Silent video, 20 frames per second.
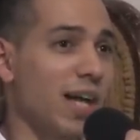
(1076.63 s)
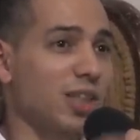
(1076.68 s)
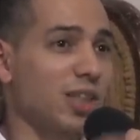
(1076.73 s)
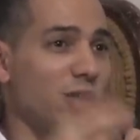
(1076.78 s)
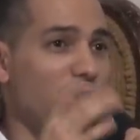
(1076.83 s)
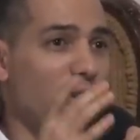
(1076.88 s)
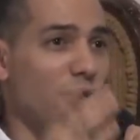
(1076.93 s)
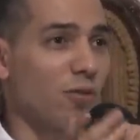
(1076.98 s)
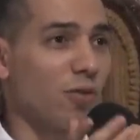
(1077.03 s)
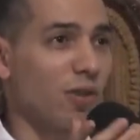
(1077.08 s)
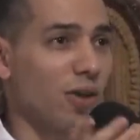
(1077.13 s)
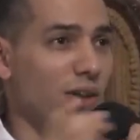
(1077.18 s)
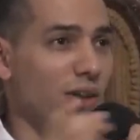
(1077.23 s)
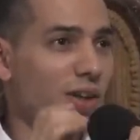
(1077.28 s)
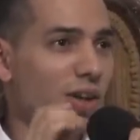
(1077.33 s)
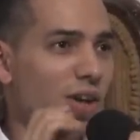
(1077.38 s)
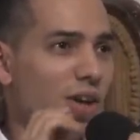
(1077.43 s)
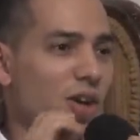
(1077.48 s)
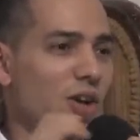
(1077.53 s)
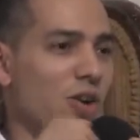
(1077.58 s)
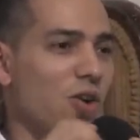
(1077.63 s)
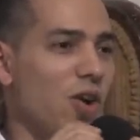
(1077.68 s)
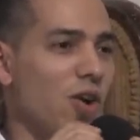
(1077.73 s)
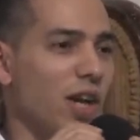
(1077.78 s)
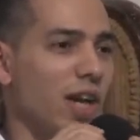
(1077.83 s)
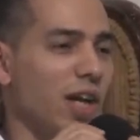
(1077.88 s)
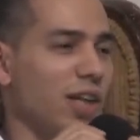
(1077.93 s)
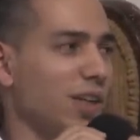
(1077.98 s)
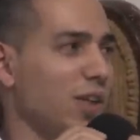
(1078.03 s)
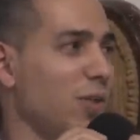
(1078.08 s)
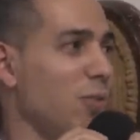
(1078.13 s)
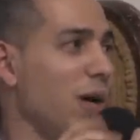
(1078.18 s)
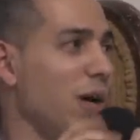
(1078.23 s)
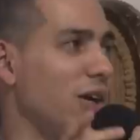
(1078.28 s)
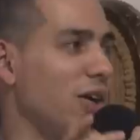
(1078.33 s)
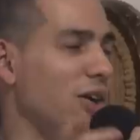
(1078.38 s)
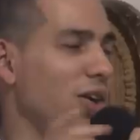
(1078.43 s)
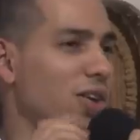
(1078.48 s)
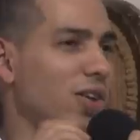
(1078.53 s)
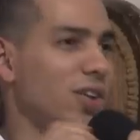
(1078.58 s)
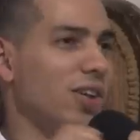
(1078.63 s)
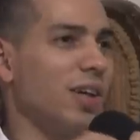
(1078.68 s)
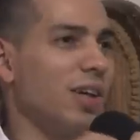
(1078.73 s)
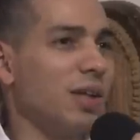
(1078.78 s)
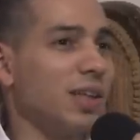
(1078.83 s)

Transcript: ex-girlfriend, Caucasian white? white girl.